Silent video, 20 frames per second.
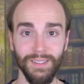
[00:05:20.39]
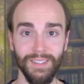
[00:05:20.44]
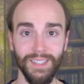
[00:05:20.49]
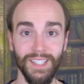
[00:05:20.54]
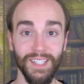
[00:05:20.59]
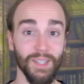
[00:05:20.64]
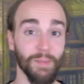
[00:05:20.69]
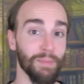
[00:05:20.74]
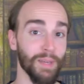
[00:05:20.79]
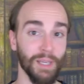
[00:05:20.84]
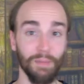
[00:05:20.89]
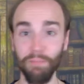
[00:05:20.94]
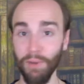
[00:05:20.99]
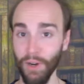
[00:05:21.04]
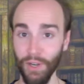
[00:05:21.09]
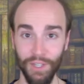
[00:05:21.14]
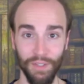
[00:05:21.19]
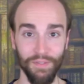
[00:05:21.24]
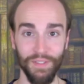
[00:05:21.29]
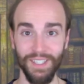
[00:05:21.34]
is a big
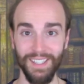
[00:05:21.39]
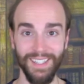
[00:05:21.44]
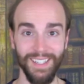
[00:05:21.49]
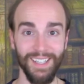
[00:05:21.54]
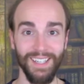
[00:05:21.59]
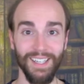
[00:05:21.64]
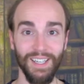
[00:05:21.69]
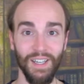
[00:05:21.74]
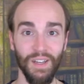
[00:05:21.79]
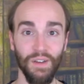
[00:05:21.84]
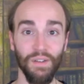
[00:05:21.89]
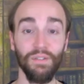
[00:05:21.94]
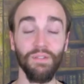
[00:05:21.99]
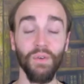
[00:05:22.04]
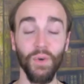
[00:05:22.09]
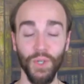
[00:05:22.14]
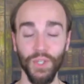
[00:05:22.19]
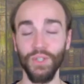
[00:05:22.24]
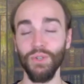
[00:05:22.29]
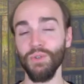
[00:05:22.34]
part of it
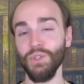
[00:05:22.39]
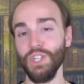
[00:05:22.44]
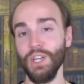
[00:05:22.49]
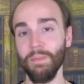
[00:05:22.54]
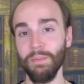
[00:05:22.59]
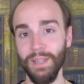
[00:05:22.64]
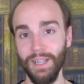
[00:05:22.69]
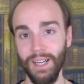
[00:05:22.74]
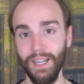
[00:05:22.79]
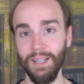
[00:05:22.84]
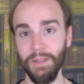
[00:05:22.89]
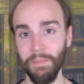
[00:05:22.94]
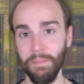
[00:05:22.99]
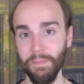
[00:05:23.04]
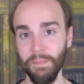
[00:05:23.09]
for you, Gemini.